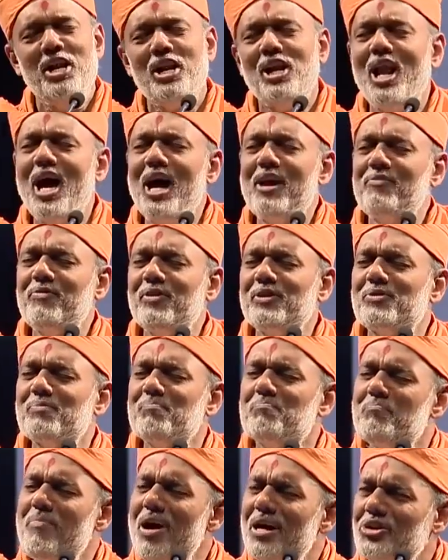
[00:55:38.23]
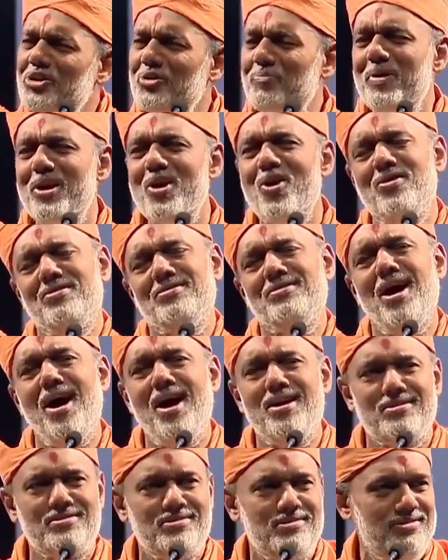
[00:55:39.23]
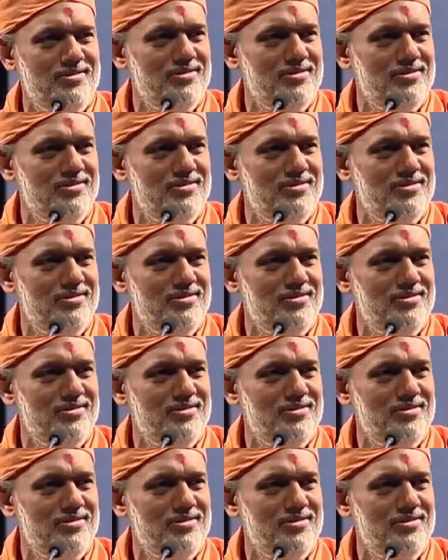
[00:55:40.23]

Life is much beyond that.